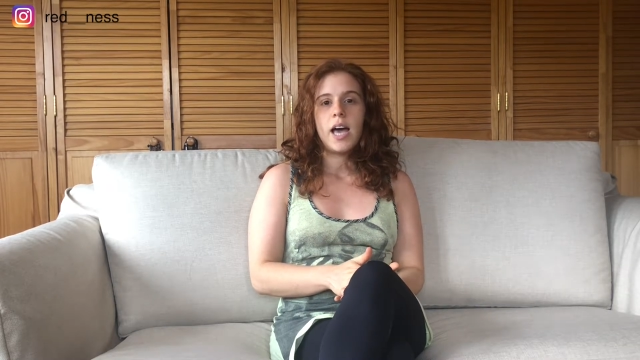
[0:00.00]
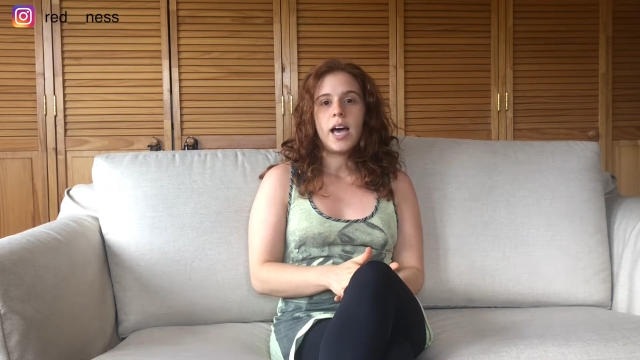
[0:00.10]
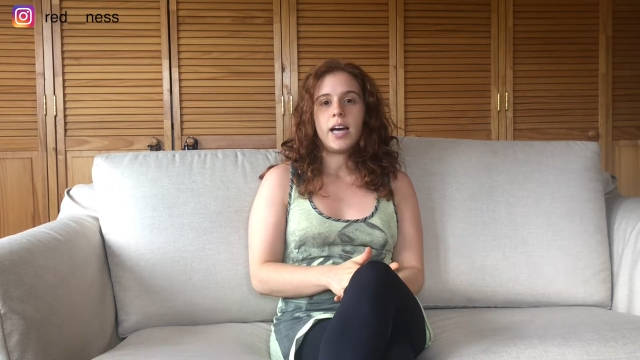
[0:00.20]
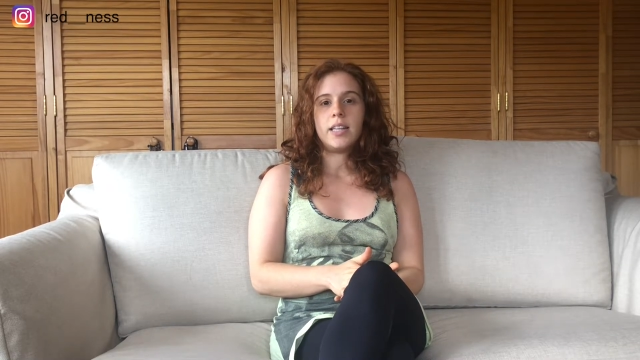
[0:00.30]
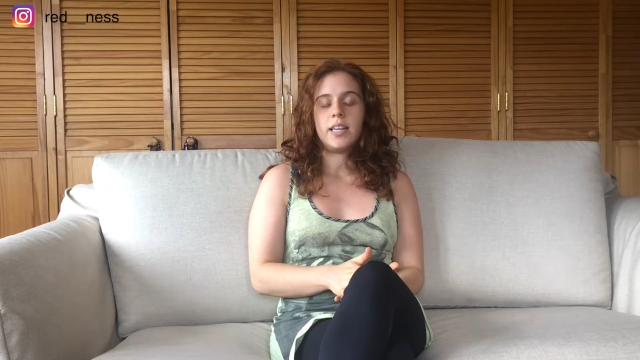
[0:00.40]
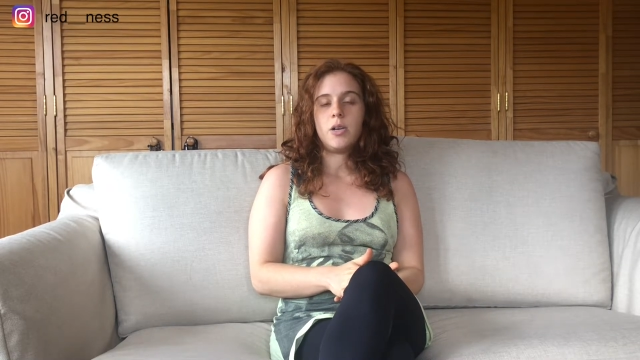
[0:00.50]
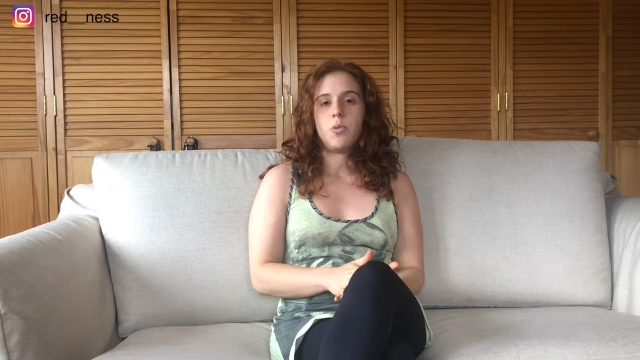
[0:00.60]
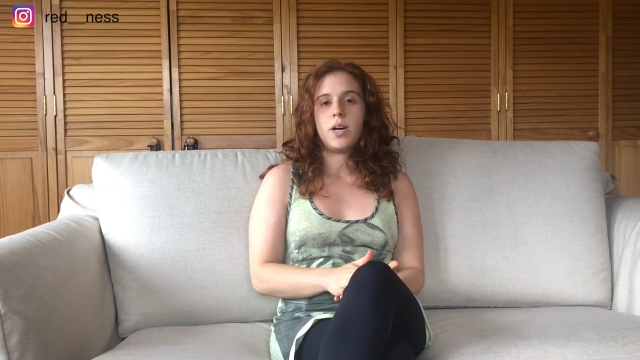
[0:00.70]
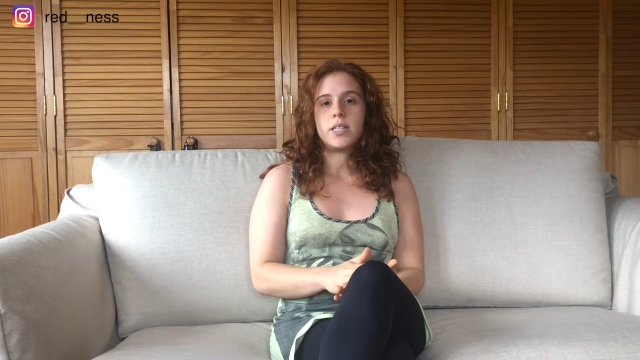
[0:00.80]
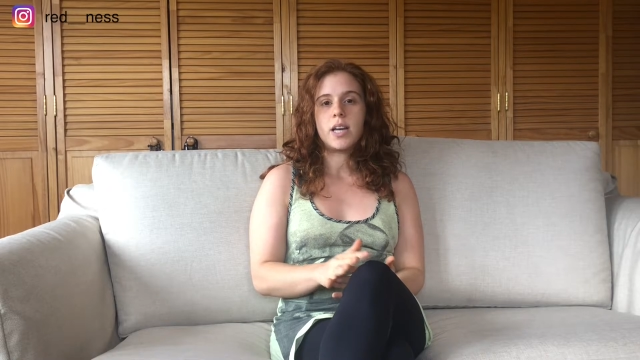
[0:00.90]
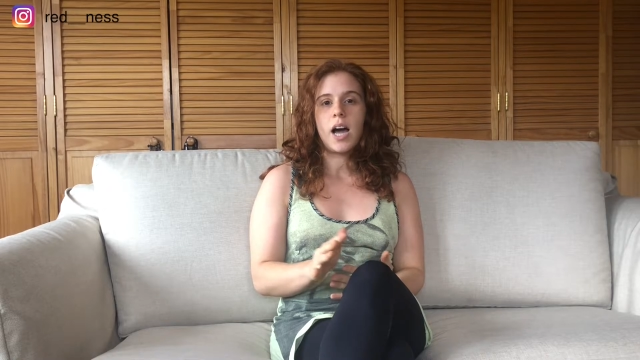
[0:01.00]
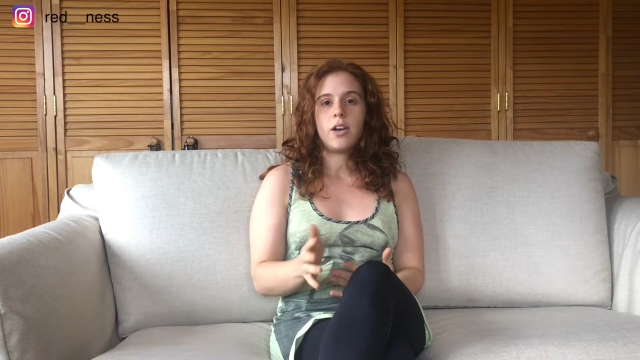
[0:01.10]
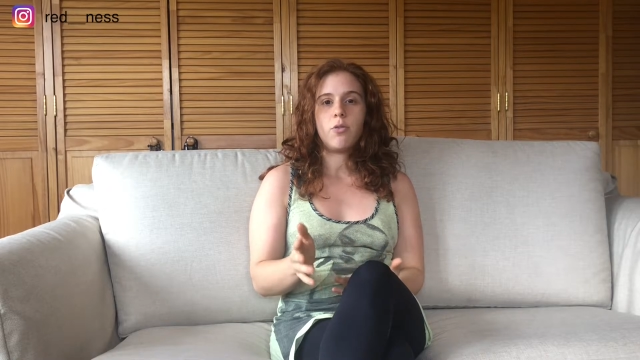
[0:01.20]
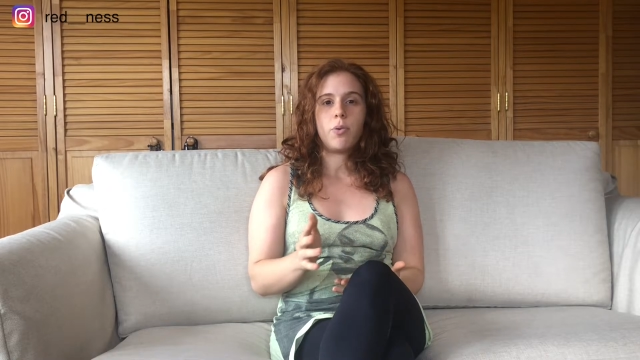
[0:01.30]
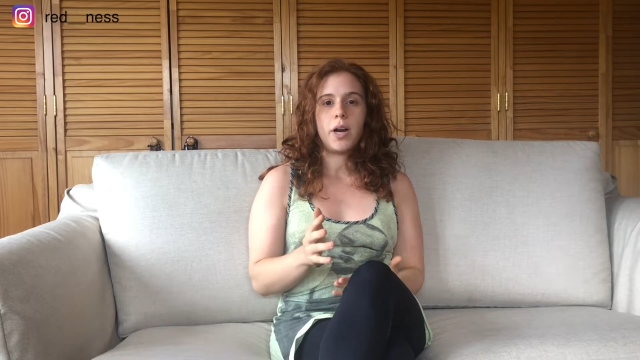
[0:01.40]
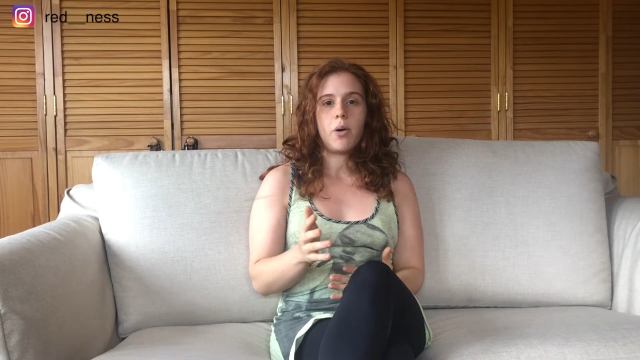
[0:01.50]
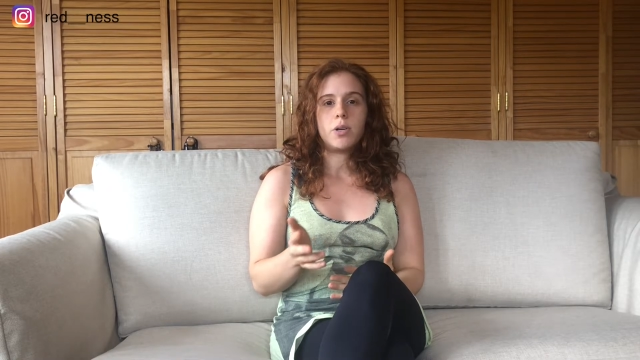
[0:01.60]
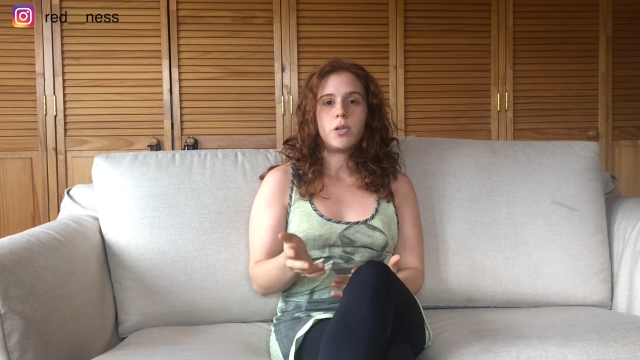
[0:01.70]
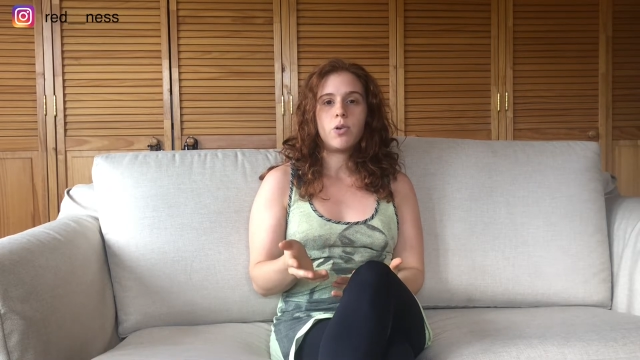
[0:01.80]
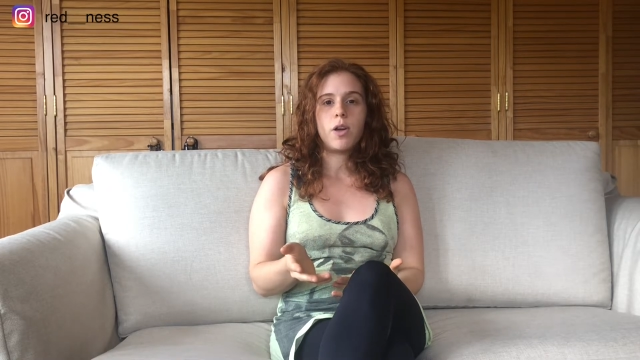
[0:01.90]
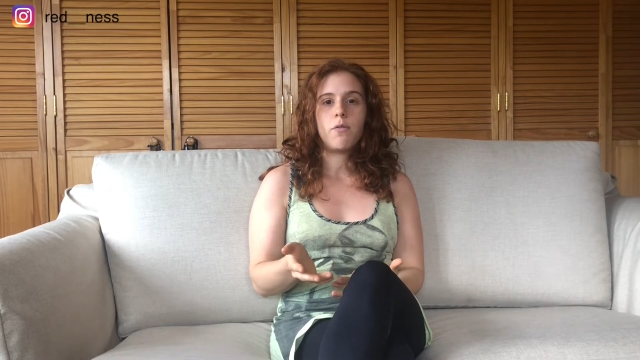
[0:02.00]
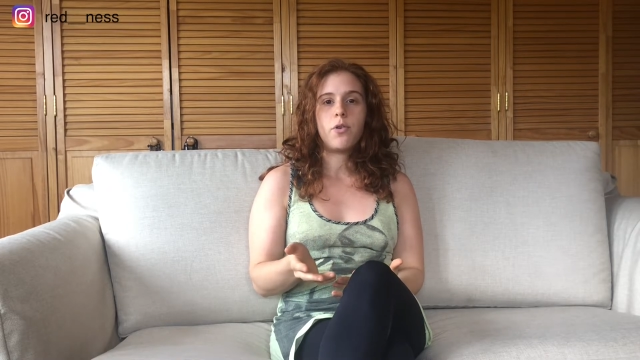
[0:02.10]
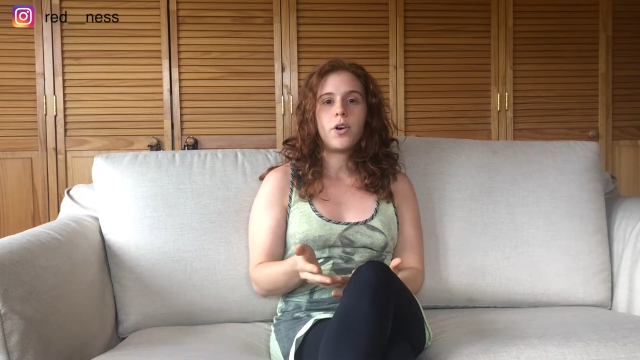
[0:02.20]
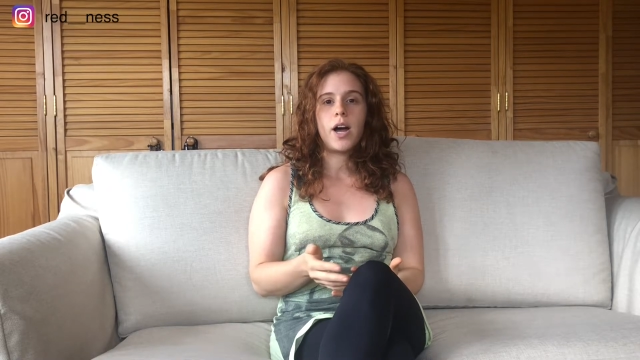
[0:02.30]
and it was kind of what I was looking for,